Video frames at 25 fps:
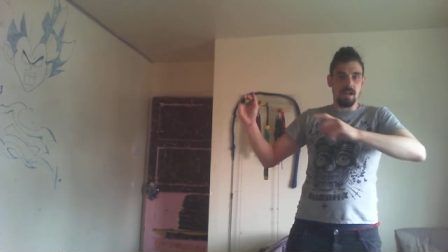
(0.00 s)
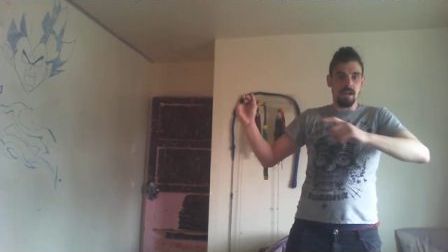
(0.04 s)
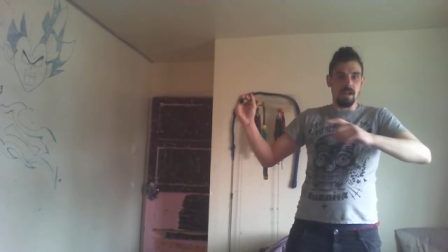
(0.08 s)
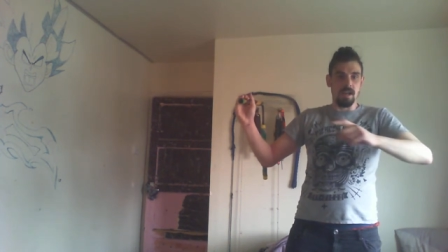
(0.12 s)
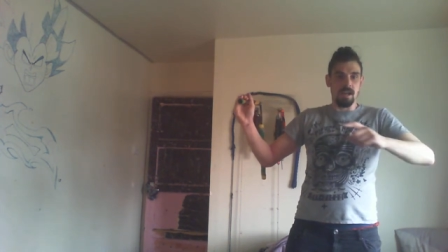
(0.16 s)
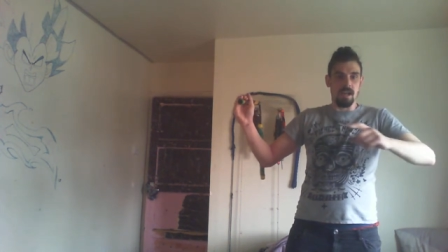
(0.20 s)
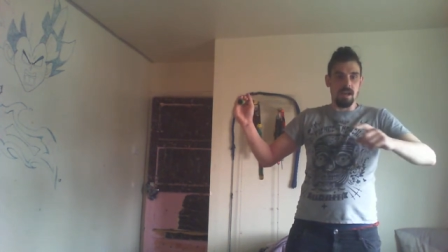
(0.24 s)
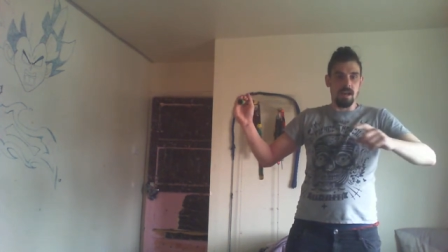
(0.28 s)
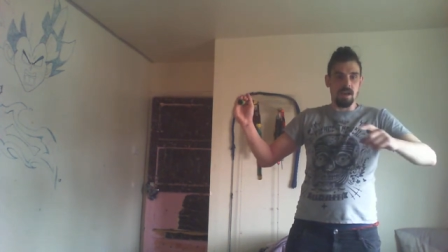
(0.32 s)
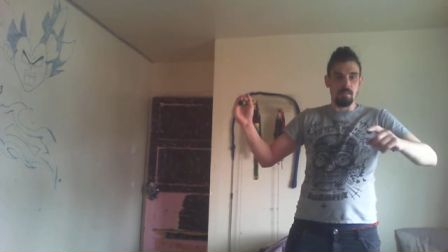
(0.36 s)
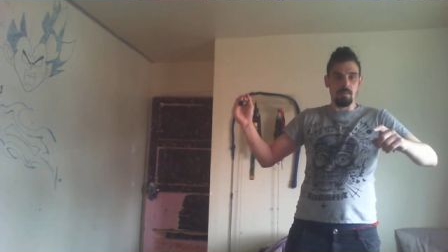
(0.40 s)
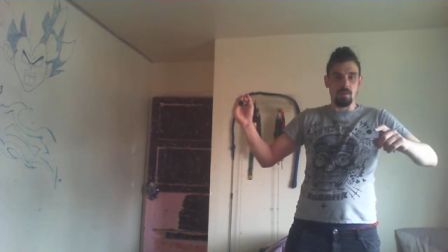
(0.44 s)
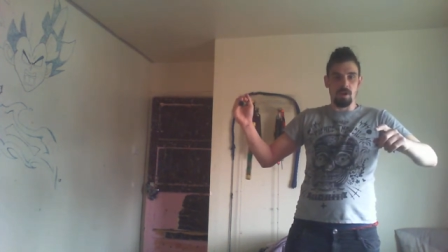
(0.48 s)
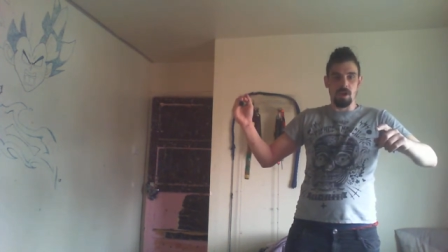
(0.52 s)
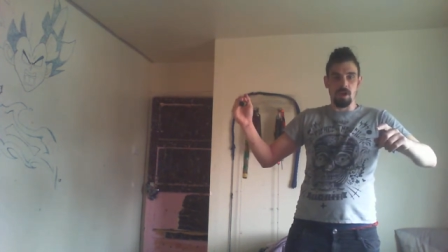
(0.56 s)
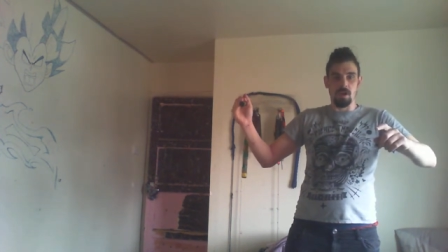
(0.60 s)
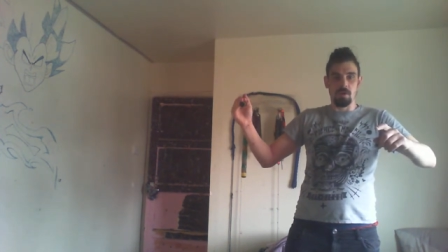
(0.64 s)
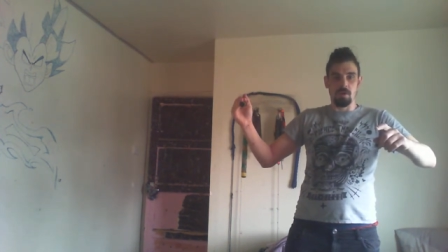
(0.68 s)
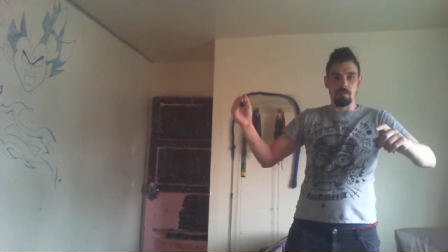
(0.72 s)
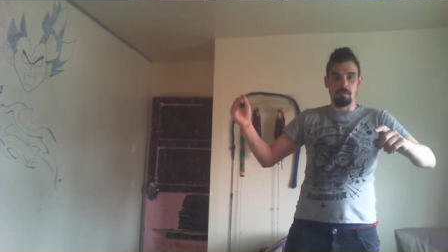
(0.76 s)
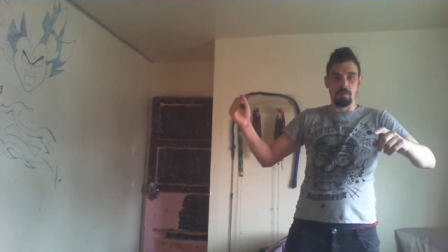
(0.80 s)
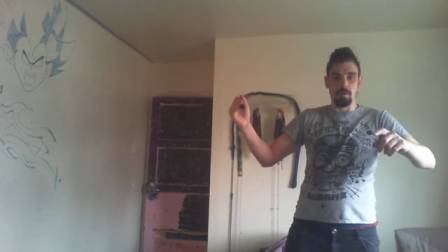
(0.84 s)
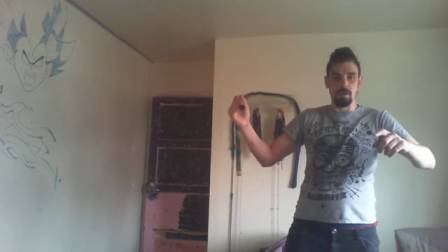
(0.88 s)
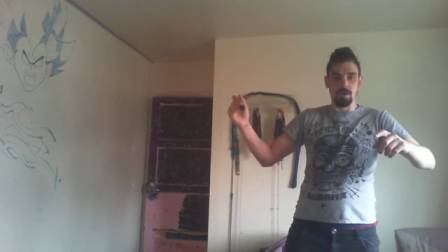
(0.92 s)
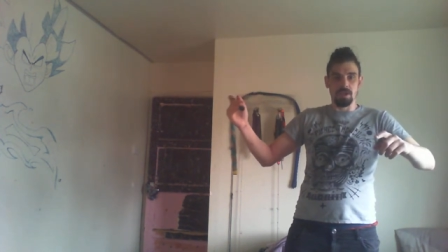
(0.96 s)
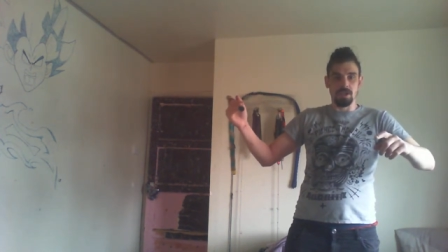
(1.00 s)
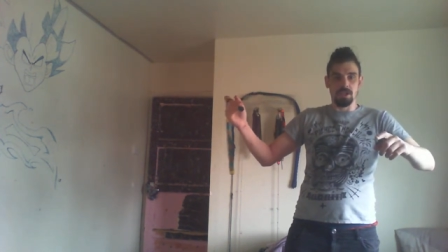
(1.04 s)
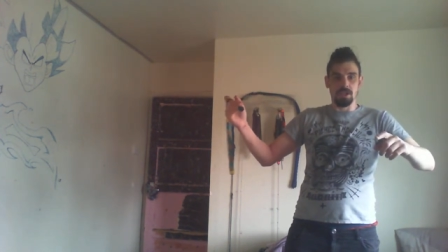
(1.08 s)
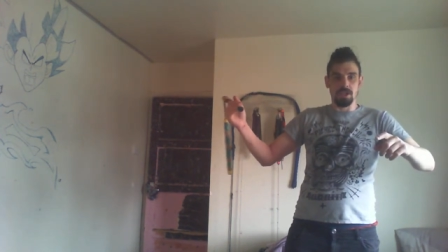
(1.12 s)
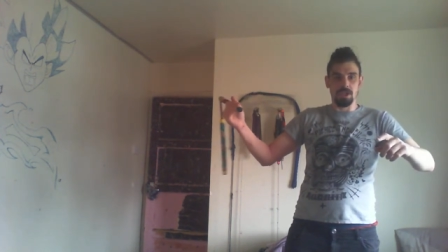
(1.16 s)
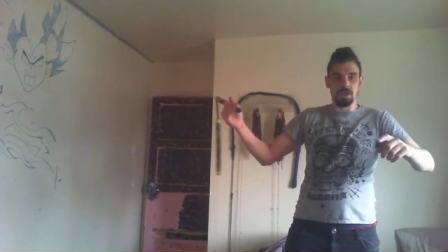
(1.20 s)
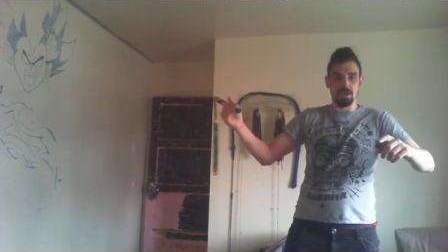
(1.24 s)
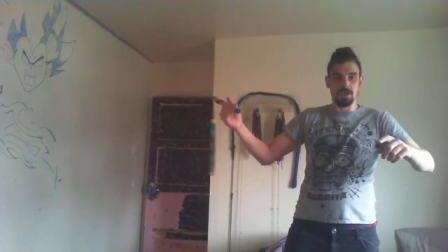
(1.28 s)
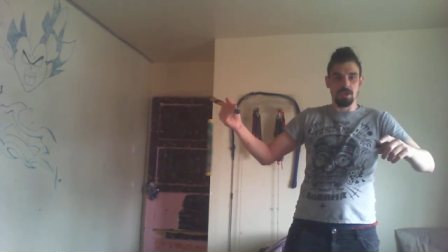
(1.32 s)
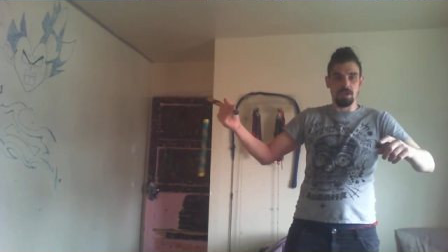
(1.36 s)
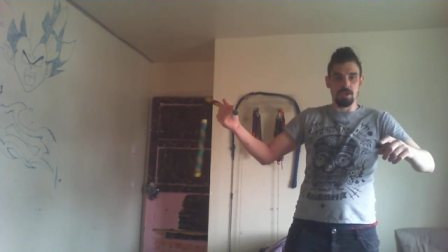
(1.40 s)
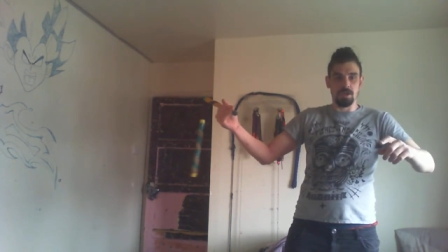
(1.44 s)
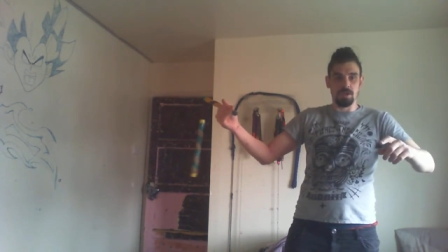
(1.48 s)
and then we're going to point
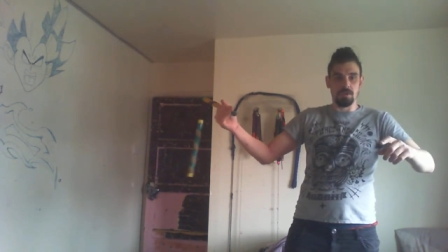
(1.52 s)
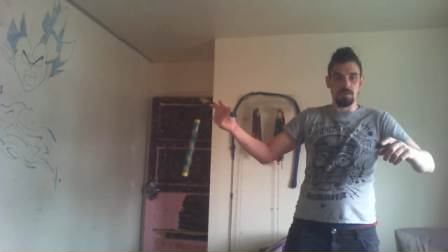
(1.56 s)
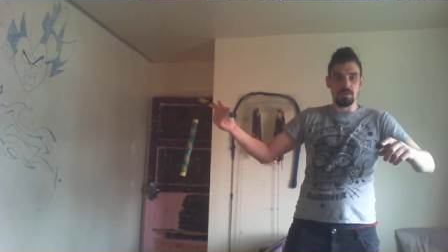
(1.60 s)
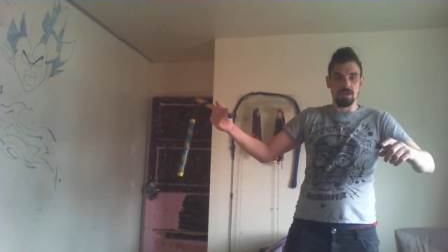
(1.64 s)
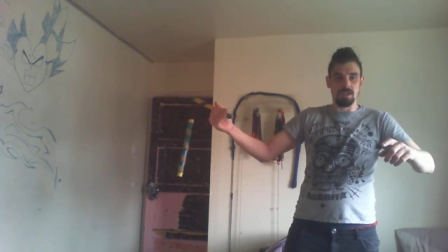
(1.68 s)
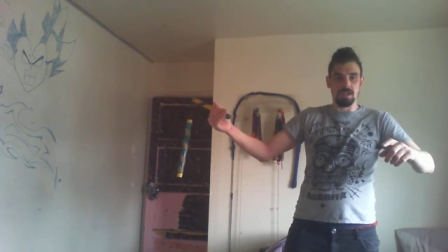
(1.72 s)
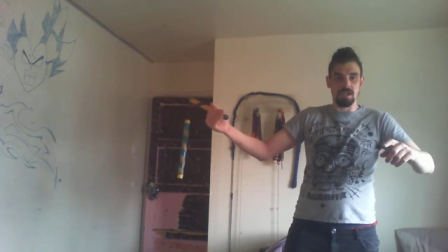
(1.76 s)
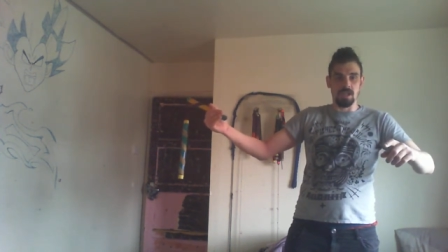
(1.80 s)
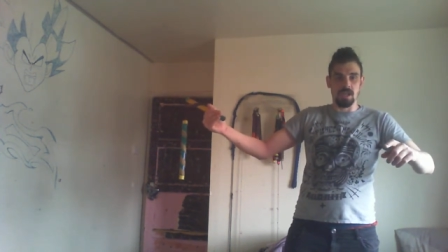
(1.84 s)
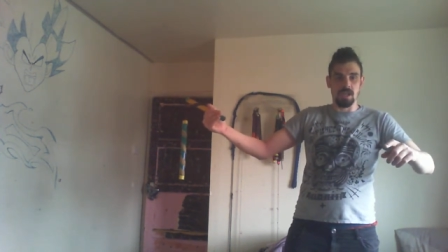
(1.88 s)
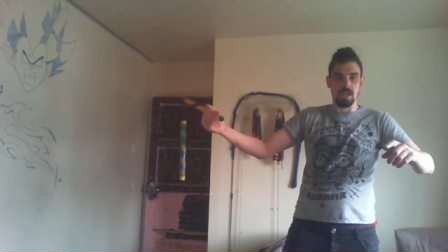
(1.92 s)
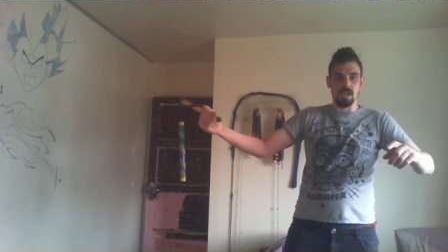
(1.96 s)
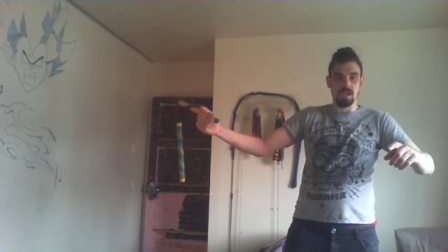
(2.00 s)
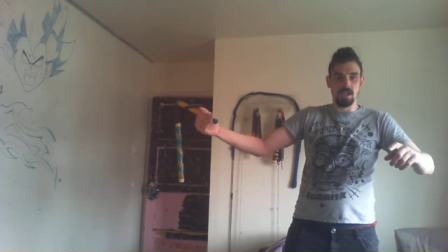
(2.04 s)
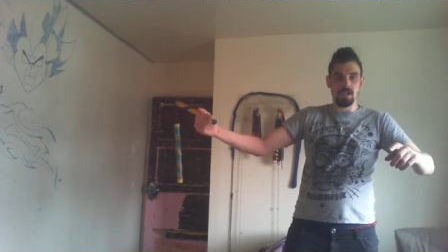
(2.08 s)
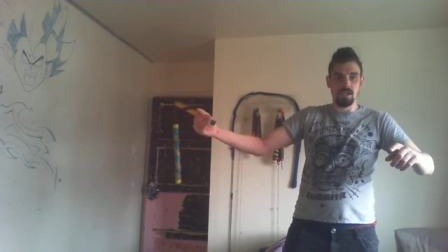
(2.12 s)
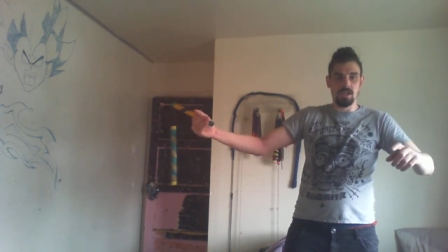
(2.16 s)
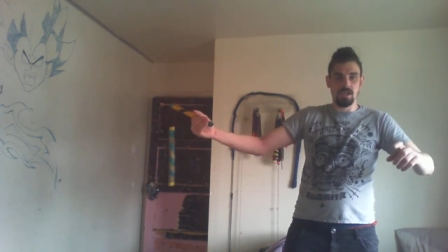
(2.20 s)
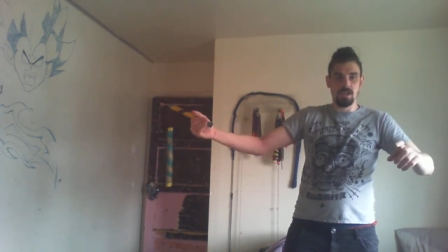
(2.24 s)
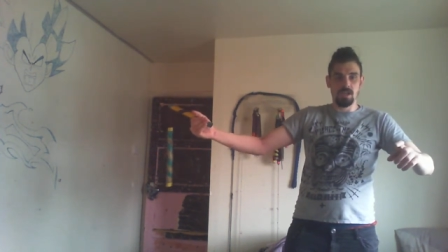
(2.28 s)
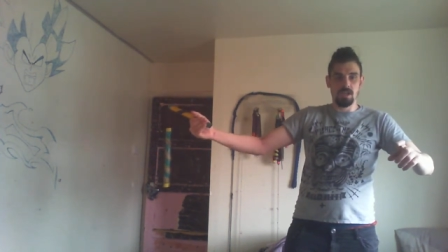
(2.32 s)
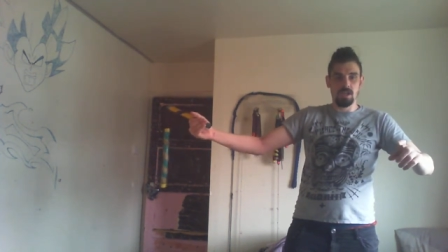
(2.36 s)
it to the side